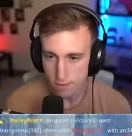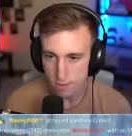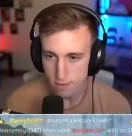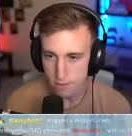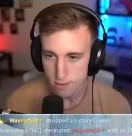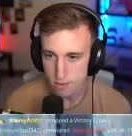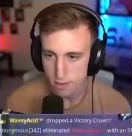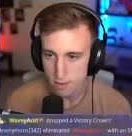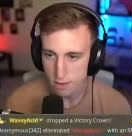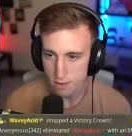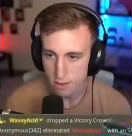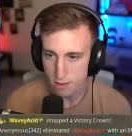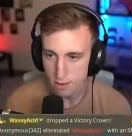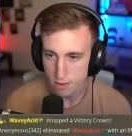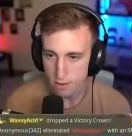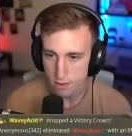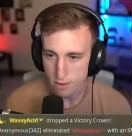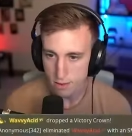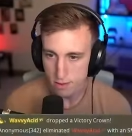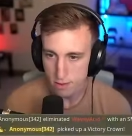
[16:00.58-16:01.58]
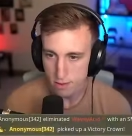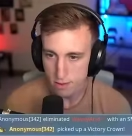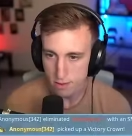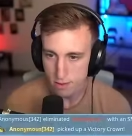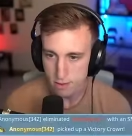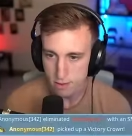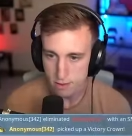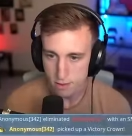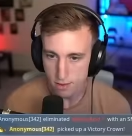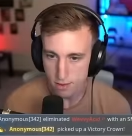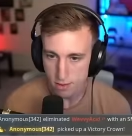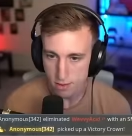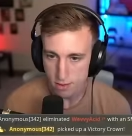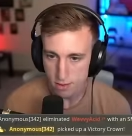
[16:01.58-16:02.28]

Nobody speaks.